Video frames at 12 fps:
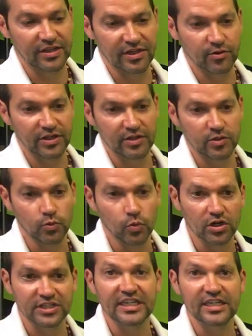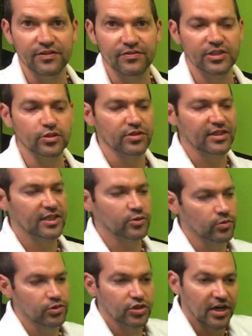and they don't get worked individually, and that's
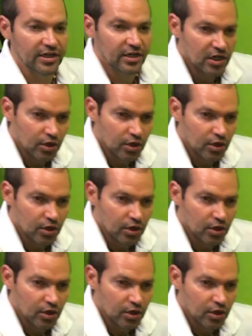what we're trying to